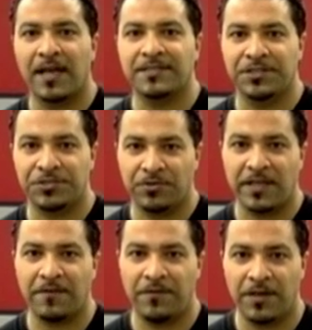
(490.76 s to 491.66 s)
you guys enjoyed
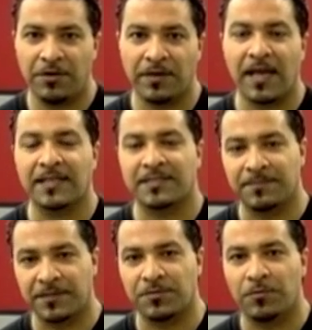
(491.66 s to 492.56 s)
that video and got
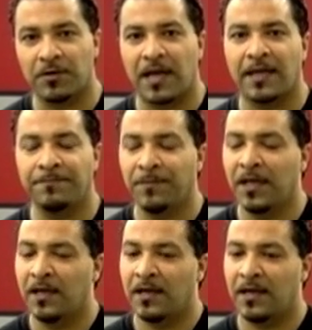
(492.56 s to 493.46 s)
something to work on.
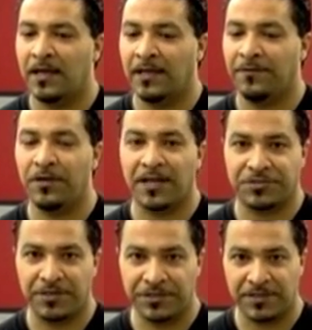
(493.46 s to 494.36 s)
If you
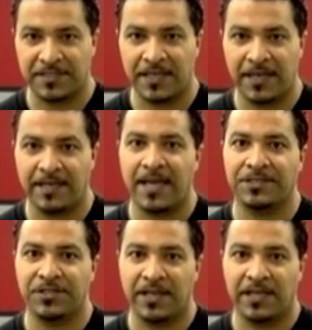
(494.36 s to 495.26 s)
guys are interested in
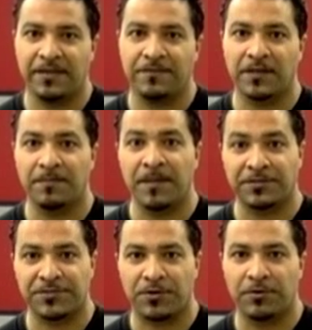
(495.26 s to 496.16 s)
that JKD
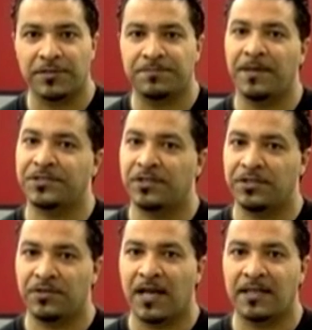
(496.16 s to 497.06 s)
Fundamentals course, make sure
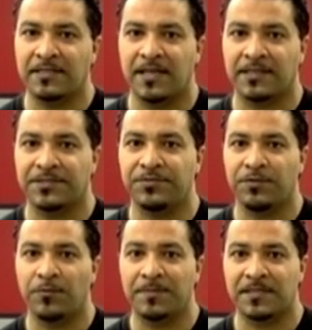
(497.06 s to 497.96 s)
that you contact us through
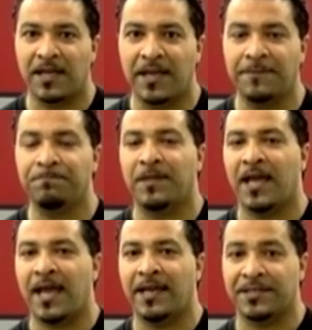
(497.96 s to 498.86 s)
the website
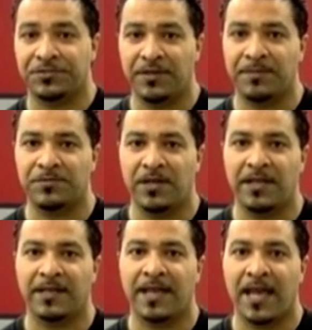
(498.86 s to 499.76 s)
at
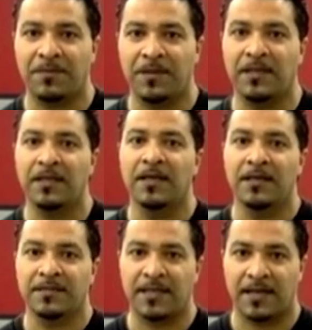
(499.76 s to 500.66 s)

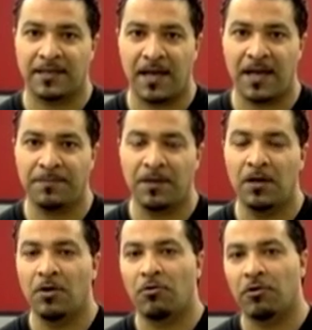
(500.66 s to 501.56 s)
xtremetrainingacademy.com
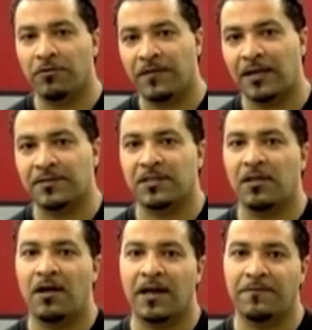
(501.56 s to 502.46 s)
or follow us
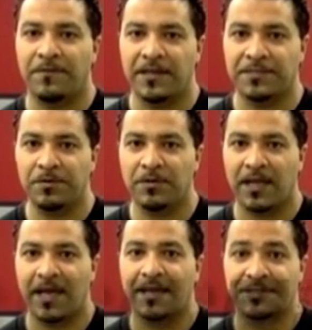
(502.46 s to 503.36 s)
along on Facebook
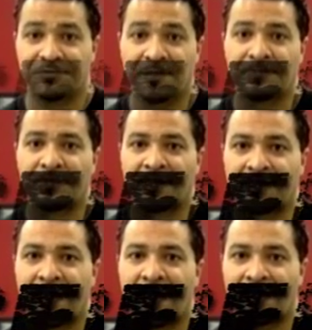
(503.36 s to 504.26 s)
at Xtreme Training
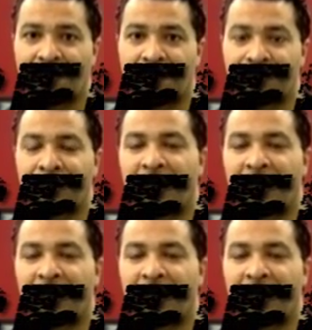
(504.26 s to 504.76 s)
Academy.